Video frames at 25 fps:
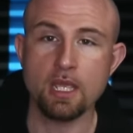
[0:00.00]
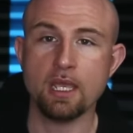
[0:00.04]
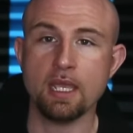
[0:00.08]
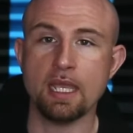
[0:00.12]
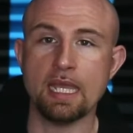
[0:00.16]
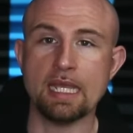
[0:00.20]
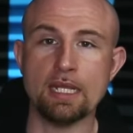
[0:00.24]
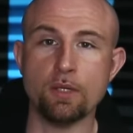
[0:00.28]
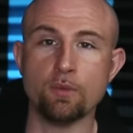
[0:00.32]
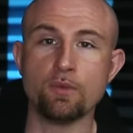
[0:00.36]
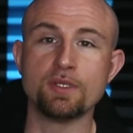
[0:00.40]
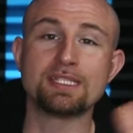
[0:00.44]

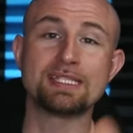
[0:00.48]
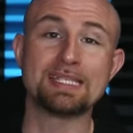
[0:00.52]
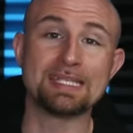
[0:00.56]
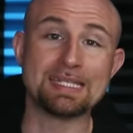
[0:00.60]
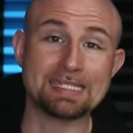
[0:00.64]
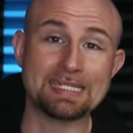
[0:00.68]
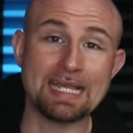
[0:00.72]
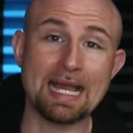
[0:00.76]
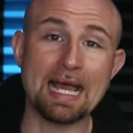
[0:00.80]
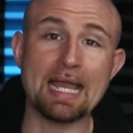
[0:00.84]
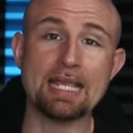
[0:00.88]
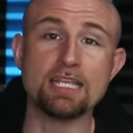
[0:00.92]
and it was
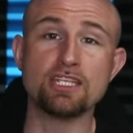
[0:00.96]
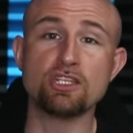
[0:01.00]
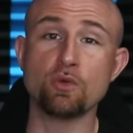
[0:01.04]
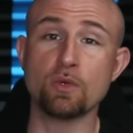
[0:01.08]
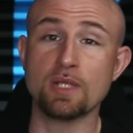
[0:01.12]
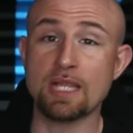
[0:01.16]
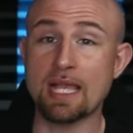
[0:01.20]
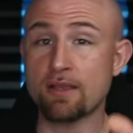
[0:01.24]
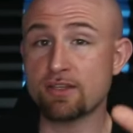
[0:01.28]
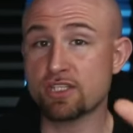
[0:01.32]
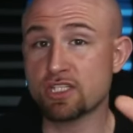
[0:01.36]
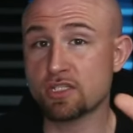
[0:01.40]
designed to
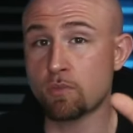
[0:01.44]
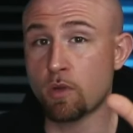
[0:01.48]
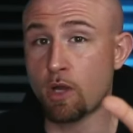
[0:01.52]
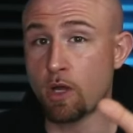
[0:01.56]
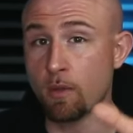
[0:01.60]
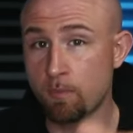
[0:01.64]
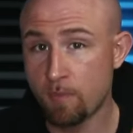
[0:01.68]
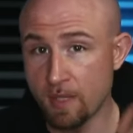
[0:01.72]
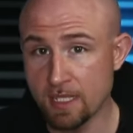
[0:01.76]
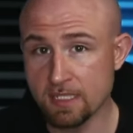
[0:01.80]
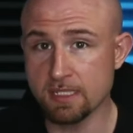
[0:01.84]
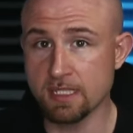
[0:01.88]
allow small
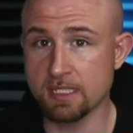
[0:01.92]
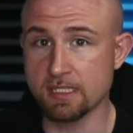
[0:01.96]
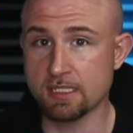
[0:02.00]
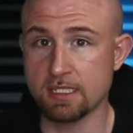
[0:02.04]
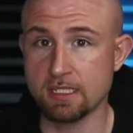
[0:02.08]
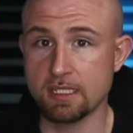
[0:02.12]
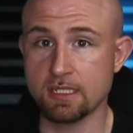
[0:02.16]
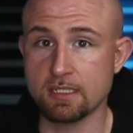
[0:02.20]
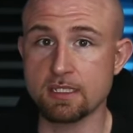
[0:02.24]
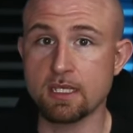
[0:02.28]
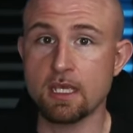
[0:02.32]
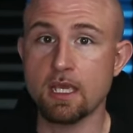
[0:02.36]

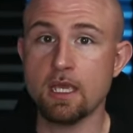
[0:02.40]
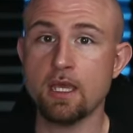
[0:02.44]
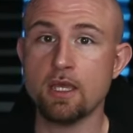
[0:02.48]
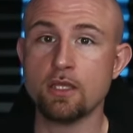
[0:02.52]
businesses